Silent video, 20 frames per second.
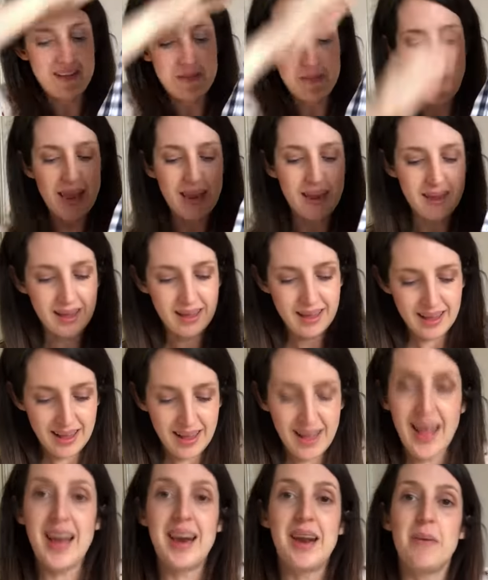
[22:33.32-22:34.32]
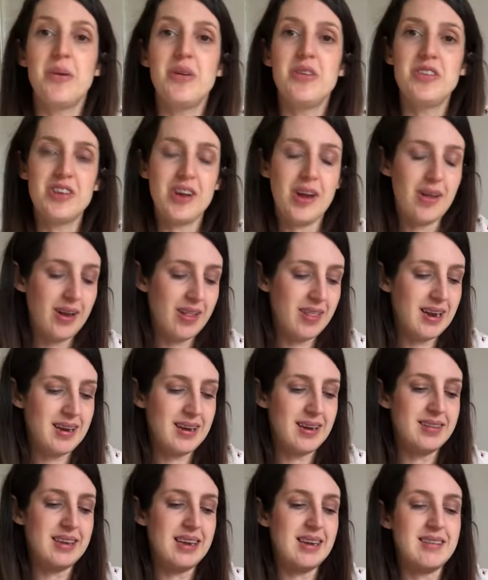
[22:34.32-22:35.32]
this make and I want to show you another
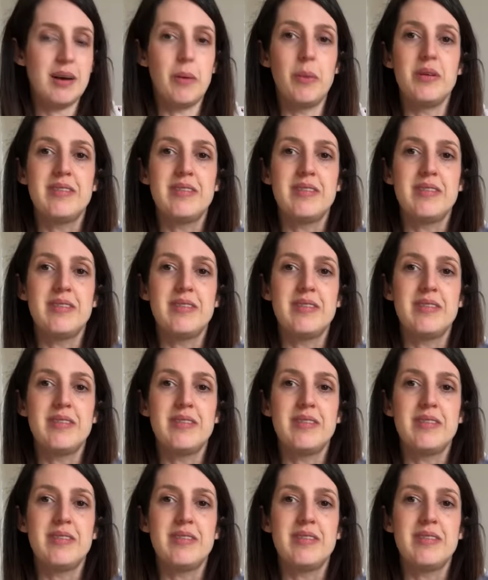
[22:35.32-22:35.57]
little detail